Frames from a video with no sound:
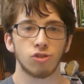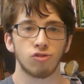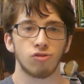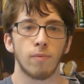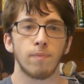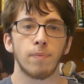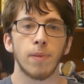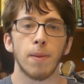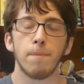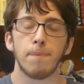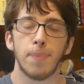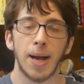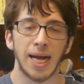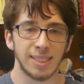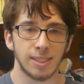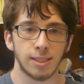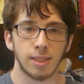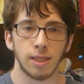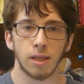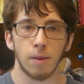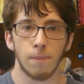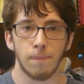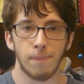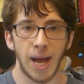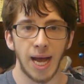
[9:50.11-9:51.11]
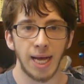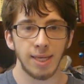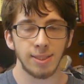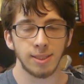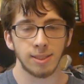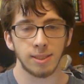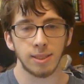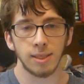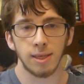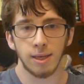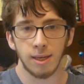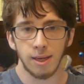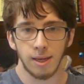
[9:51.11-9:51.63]
from the best of the
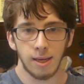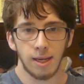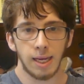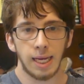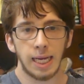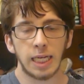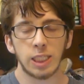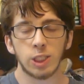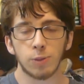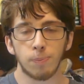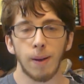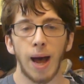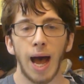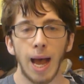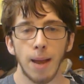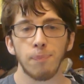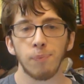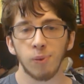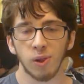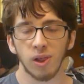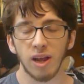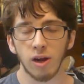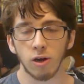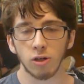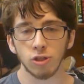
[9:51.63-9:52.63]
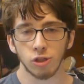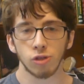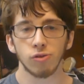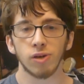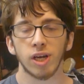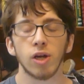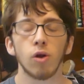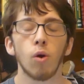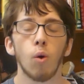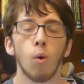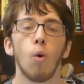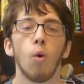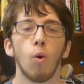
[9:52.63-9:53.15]
best, it's by players who can